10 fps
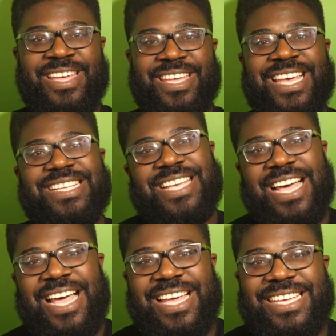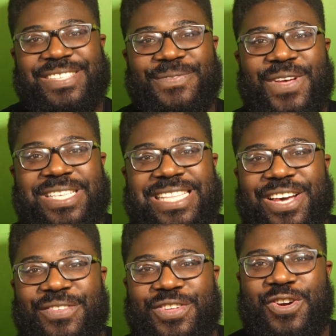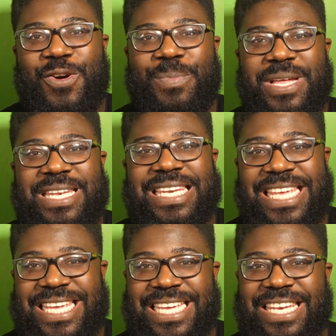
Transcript: Yes, guys, first leg of the Europa League,